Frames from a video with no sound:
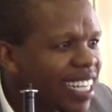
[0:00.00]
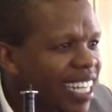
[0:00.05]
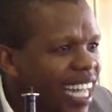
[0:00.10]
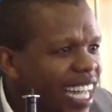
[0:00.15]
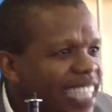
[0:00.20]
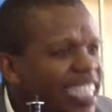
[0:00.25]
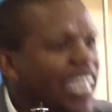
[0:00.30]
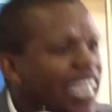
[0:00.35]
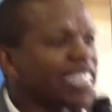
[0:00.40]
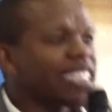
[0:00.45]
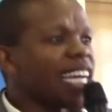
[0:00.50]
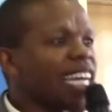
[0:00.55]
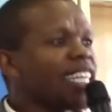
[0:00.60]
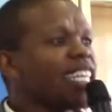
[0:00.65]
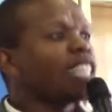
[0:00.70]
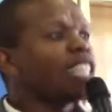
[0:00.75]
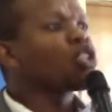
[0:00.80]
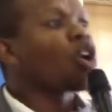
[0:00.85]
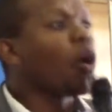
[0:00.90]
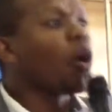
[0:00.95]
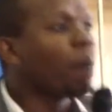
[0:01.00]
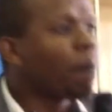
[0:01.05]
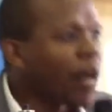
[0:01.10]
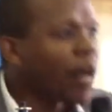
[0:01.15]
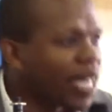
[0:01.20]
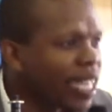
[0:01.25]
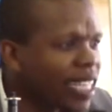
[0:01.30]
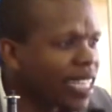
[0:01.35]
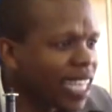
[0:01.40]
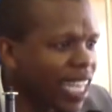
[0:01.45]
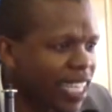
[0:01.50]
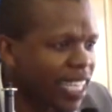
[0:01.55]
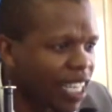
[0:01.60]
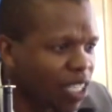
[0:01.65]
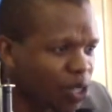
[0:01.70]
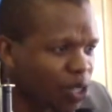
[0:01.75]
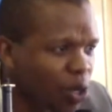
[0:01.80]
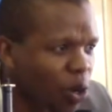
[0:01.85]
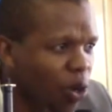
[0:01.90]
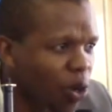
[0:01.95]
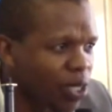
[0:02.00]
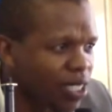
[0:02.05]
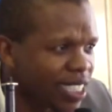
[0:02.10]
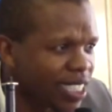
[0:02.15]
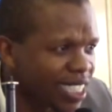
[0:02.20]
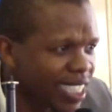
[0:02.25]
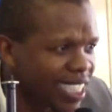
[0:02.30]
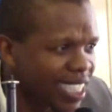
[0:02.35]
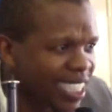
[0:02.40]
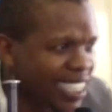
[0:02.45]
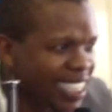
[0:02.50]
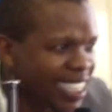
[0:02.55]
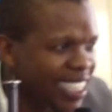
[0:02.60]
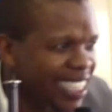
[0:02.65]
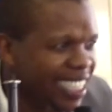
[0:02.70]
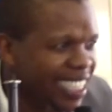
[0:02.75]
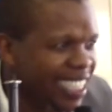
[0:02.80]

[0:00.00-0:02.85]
They started complaining against God, isn't it?